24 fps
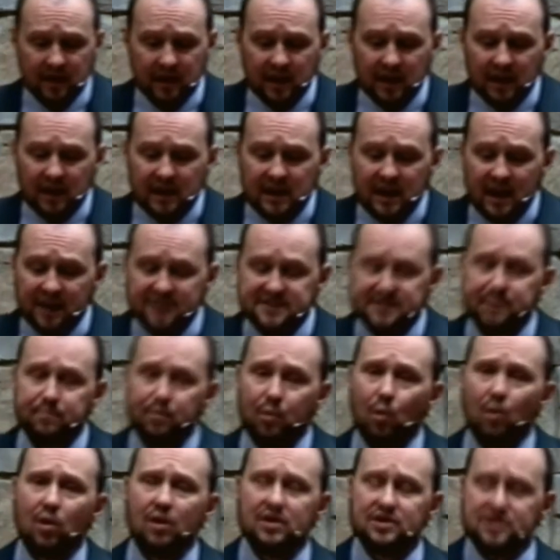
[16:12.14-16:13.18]
Now, it's
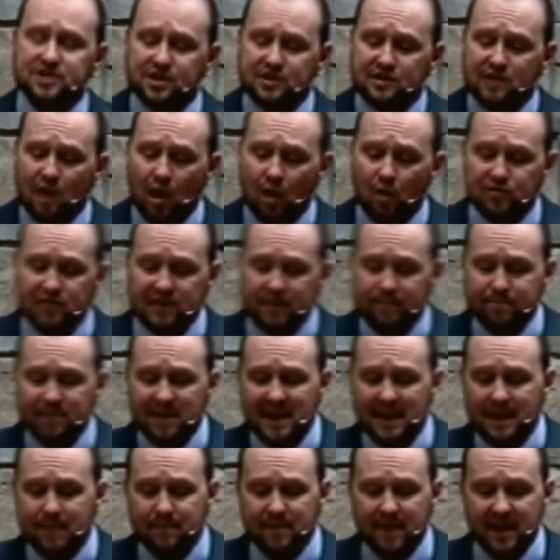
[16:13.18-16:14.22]
important to note that
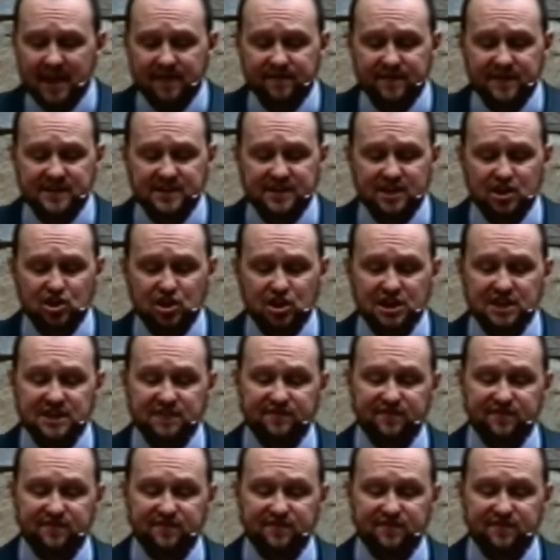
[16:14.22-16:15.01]
many metaphysicians